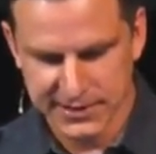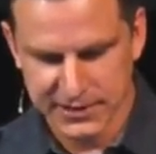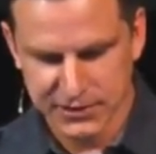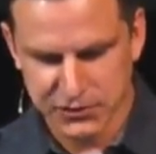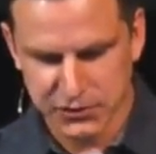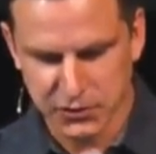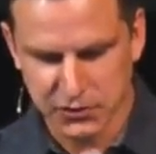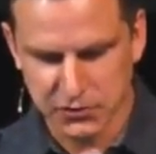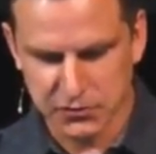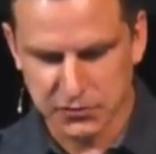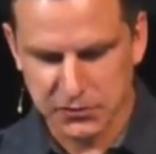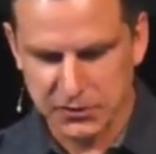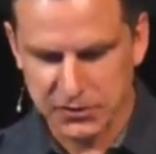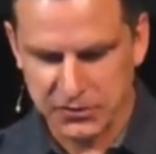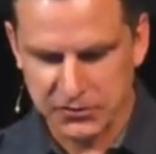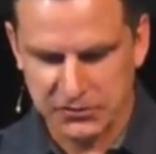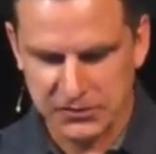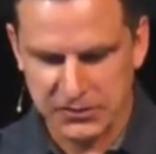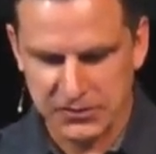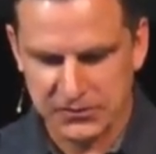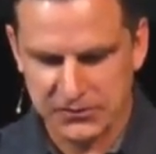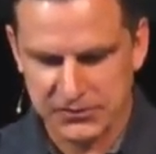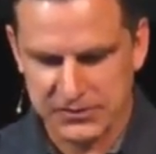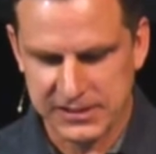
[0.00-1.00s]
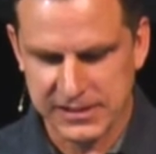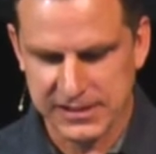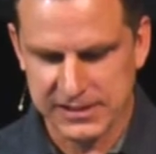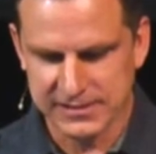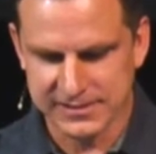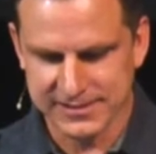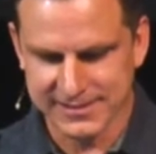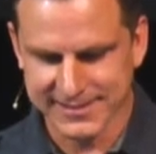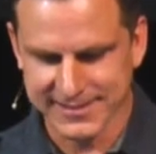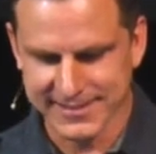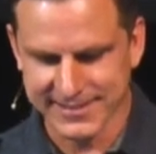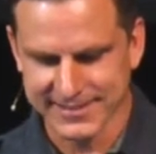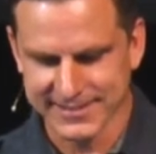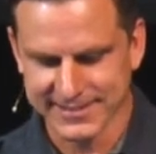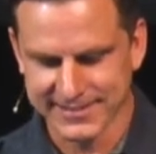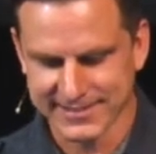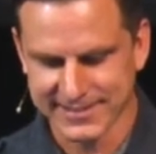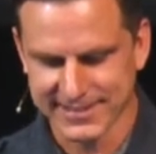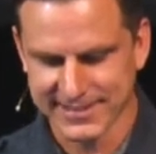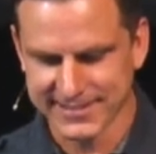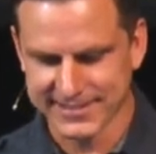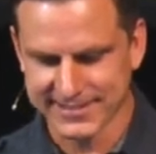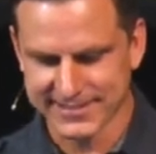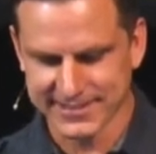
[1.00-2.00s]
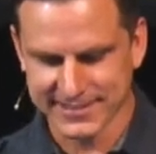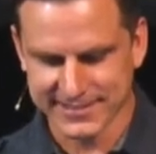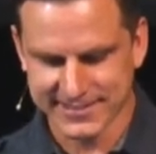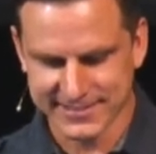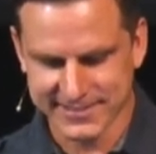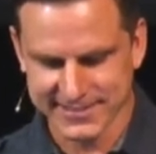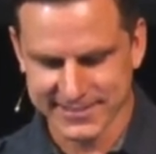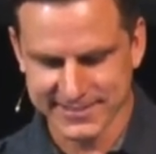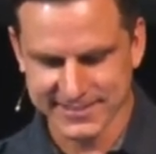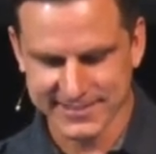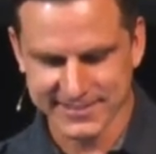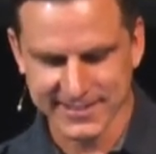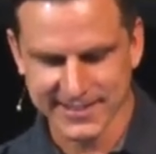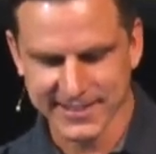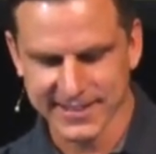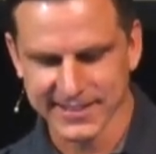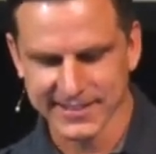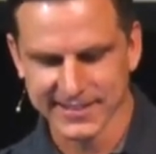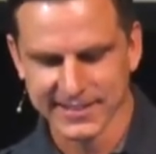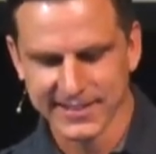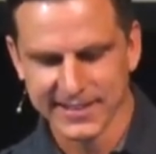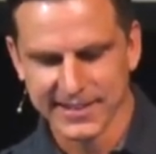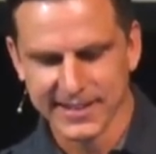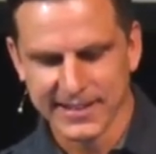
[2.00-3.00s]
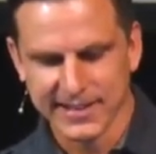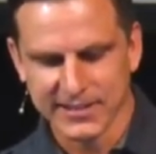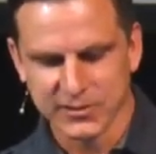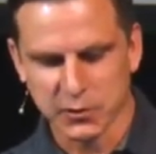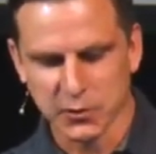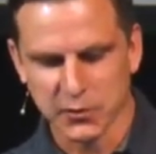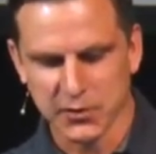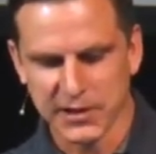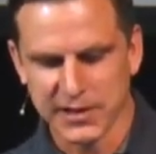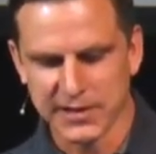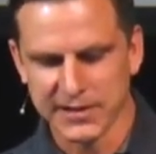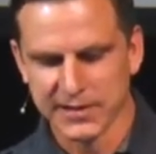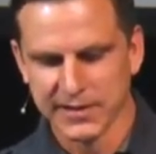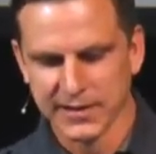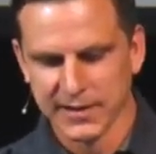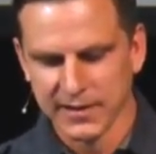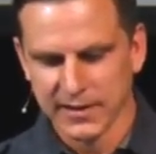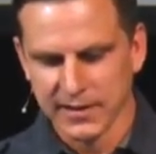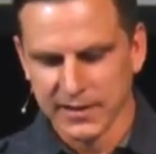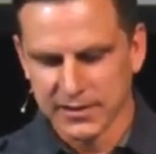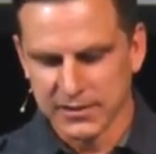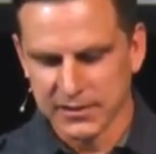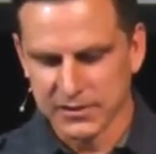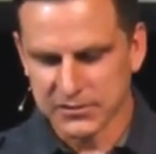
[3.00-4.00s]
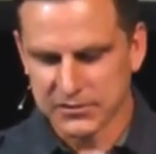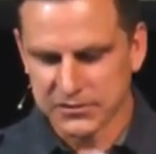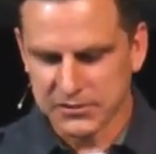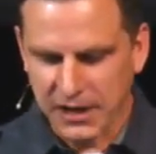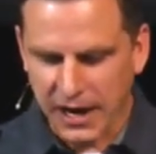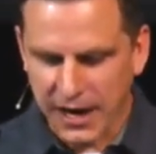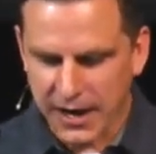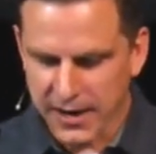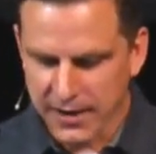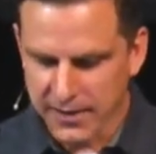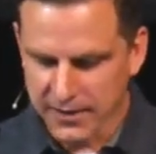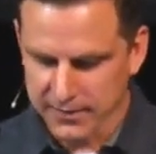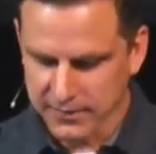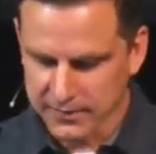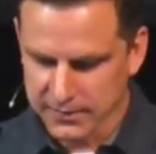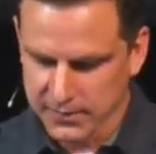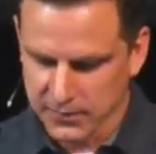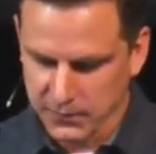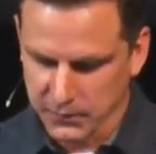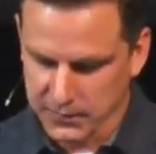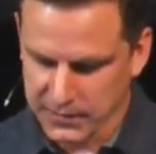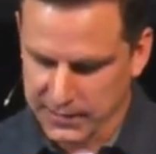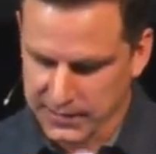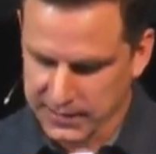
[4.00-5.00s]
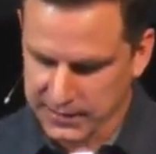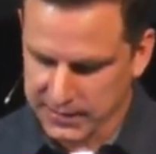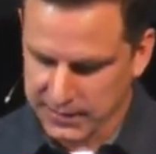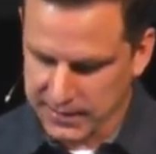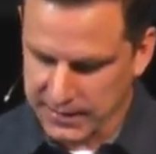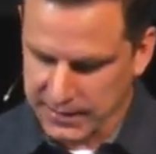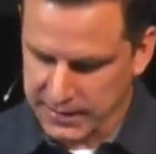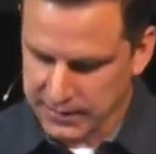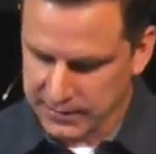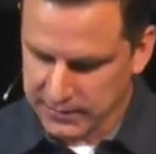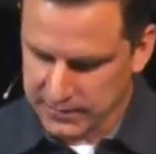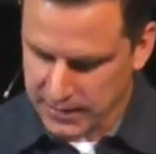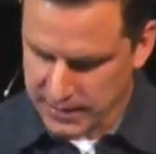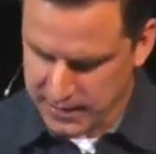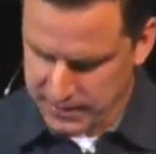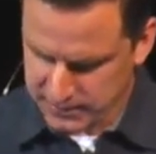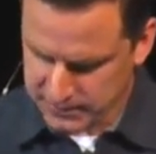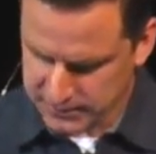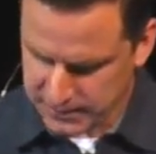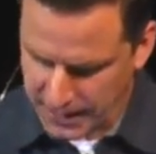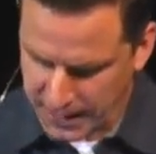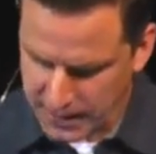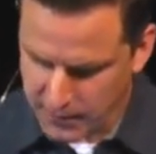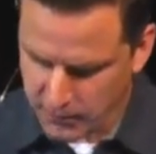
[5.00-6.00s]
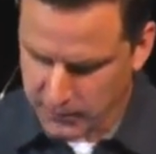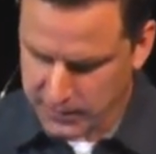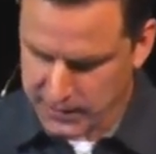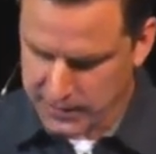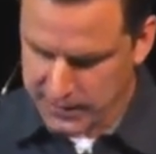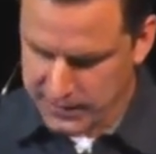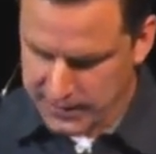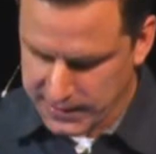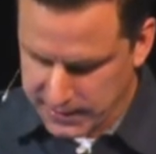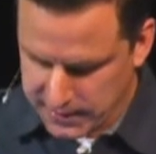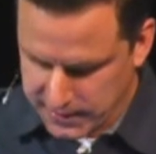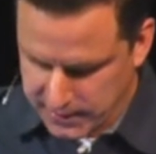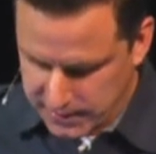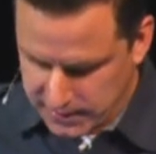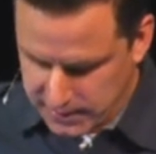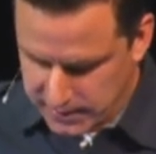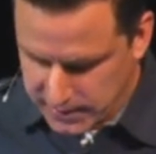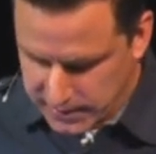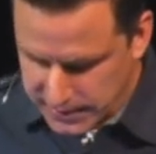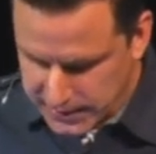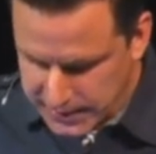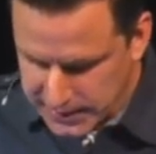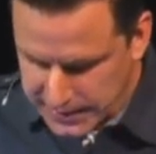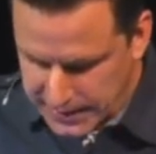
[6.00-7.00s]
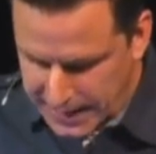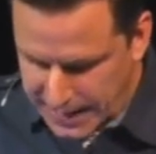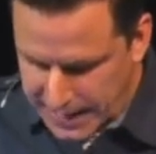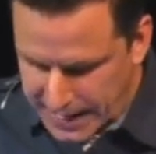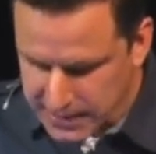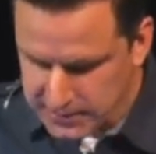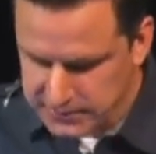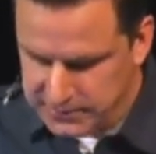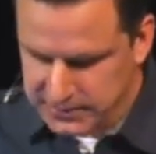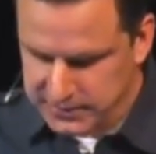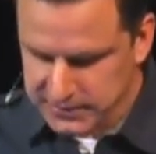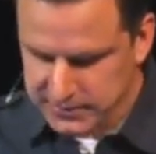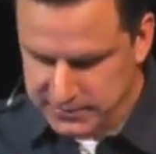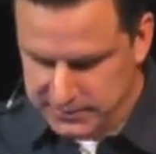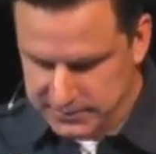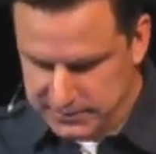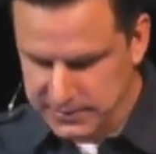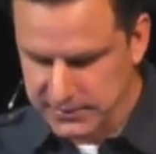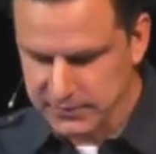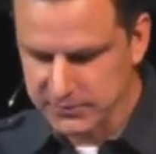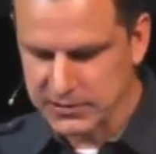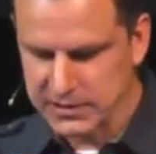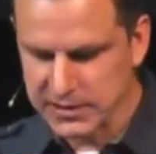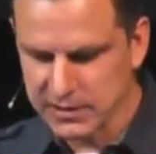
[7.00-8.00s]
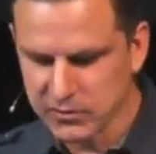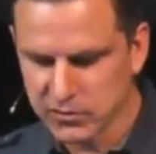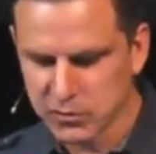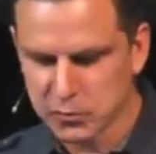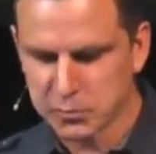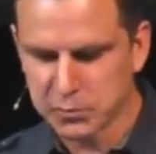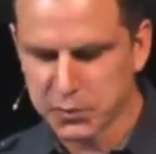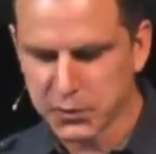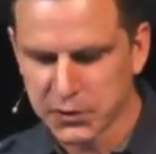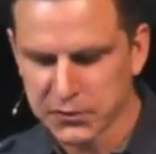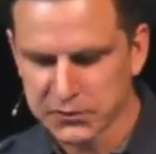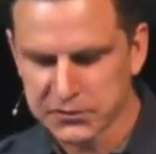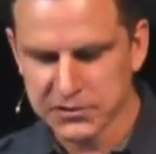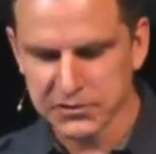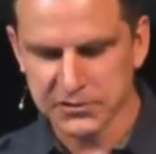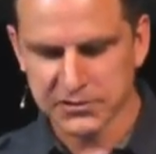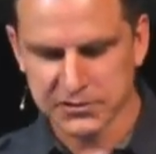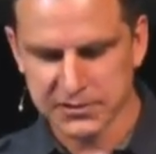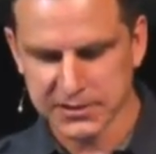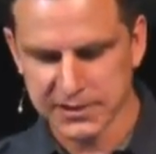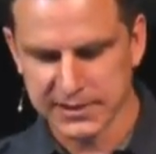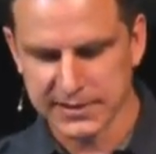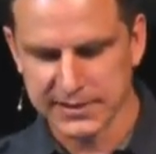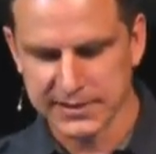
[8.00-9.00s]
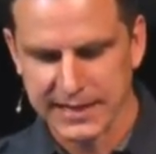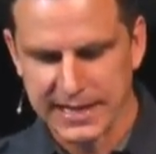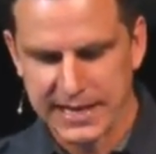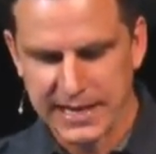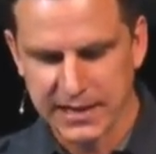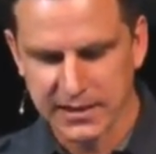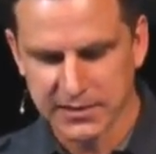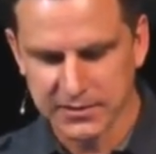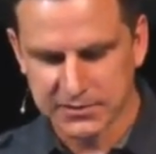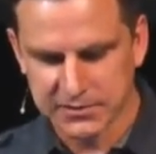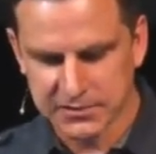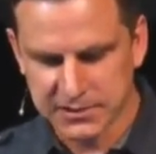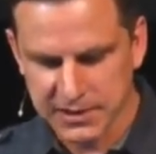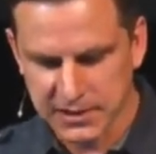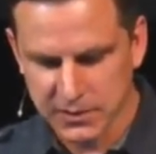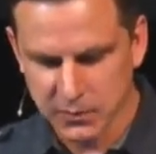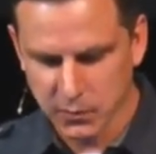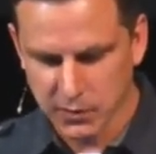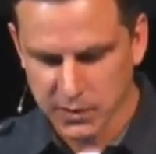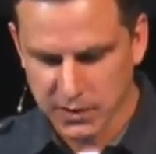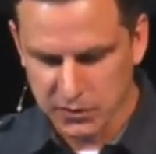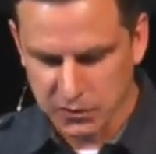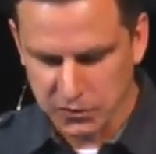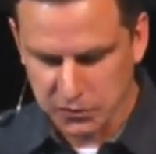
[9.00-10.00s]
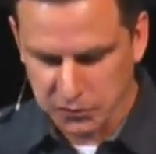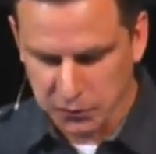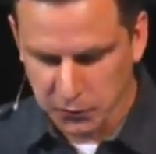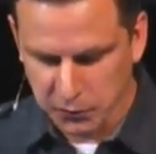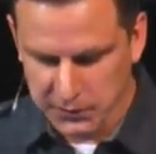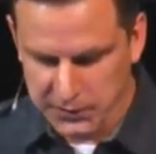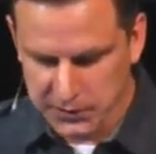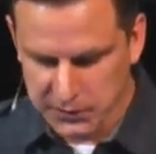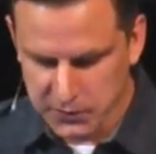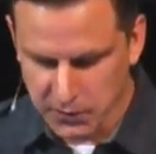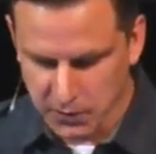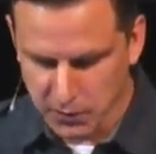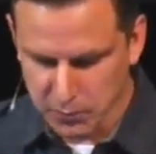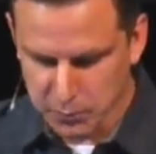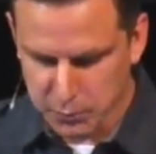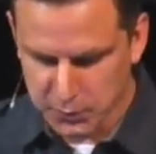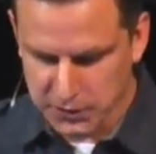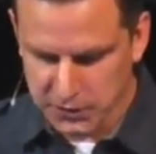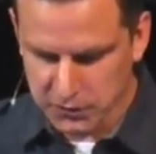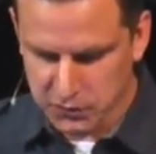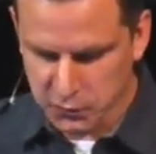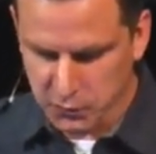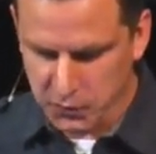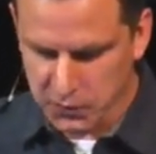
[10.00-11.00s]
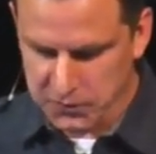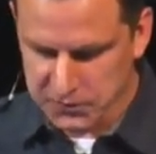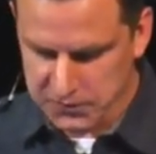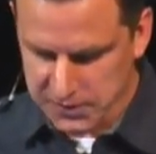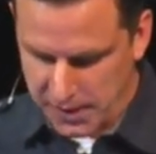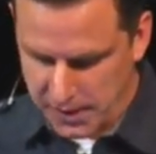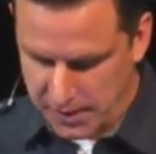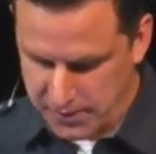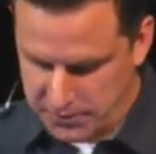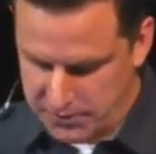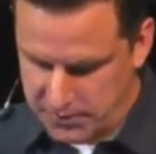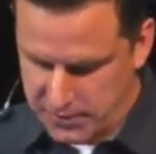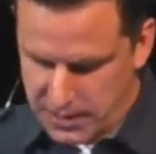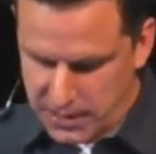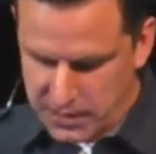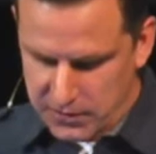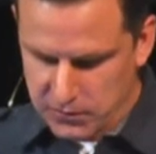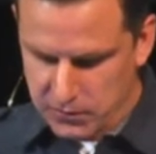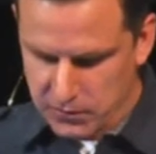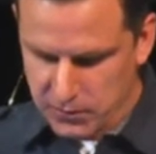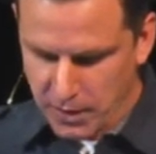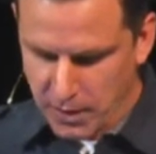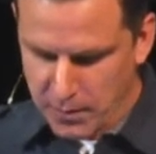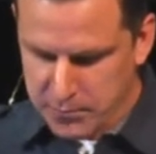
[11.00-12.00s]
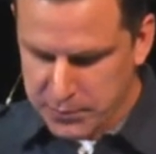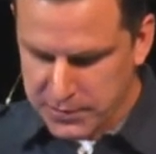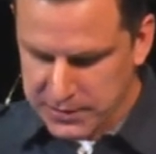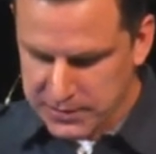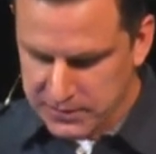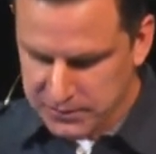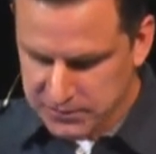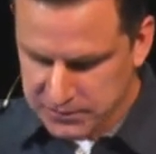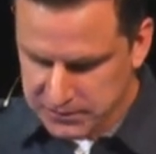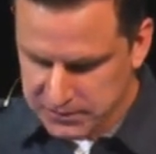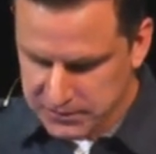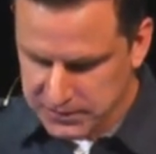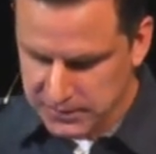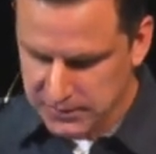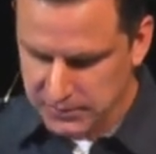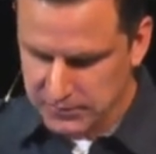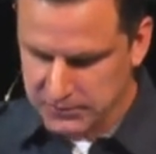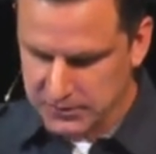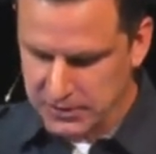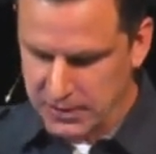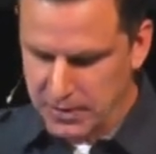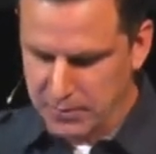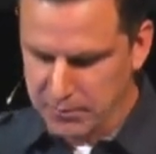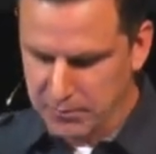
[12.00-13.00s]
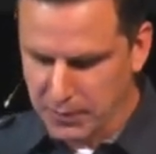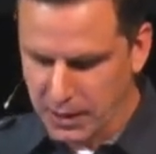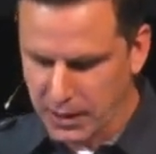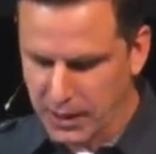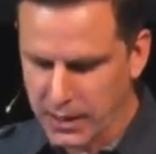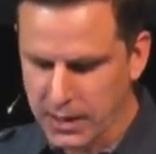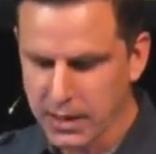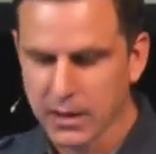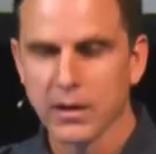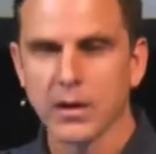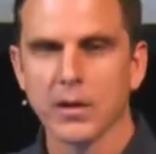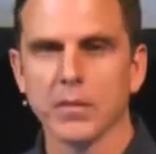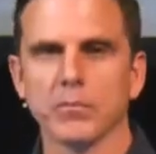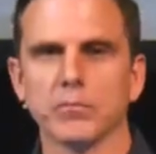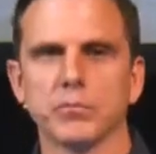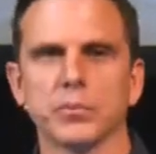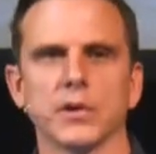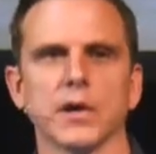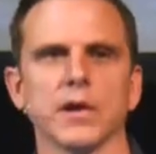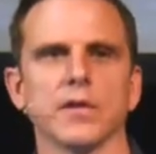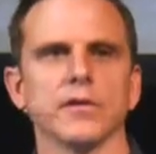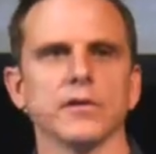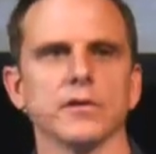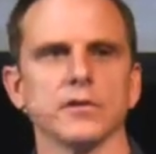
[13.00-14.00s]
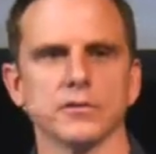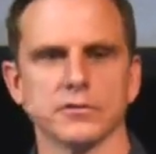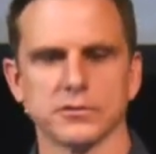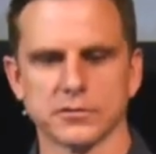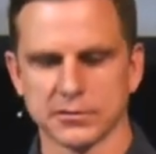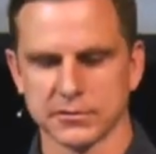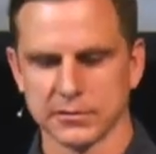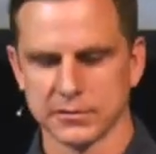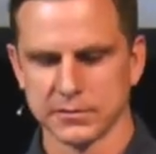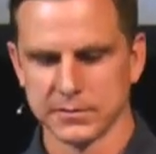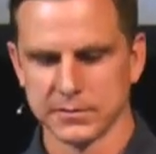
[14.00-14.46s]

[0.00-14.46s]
So, as verse 15 says and 16 say, so then desire, when it is, when it it has conceived, gives birth to sin, and sin, when it is fully grown, brings forth death. Do not be deceived, my brothers.